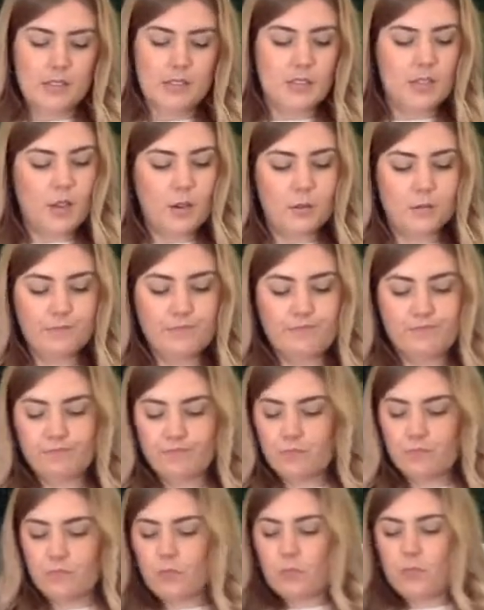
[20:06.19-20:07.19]
So
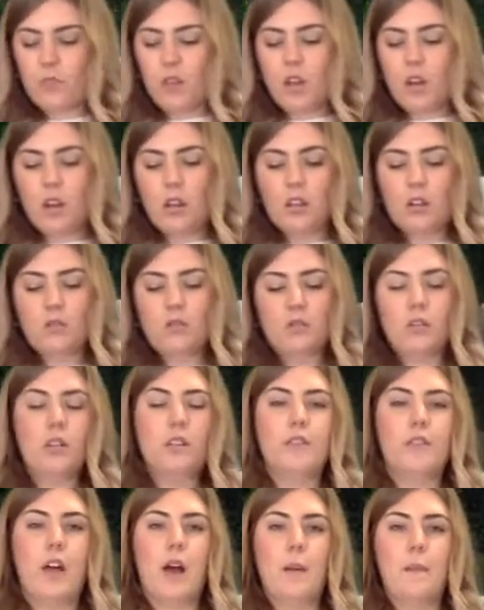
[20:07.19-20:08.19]
another rule
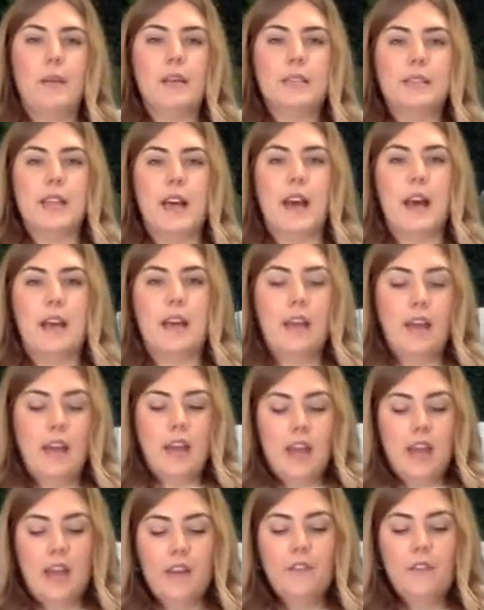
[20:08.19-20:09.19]
of thumb is that
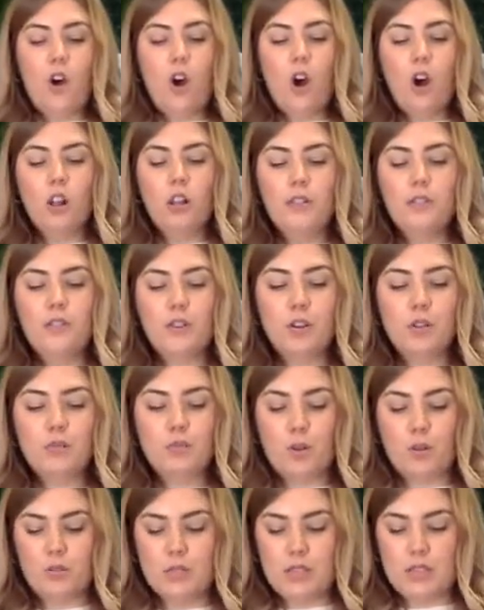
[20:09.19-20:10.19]
if all of your
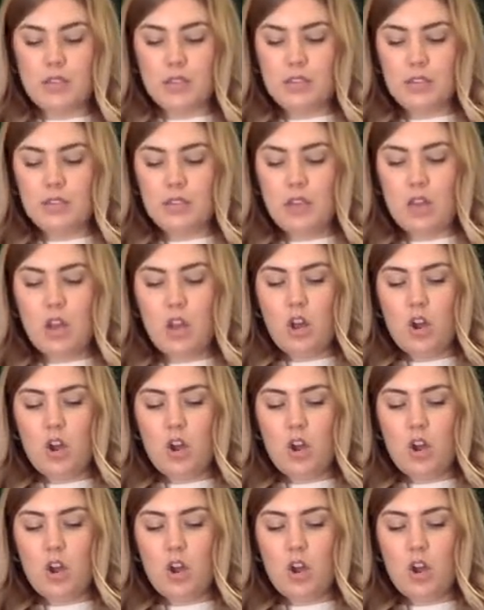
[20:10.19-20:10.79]
roses,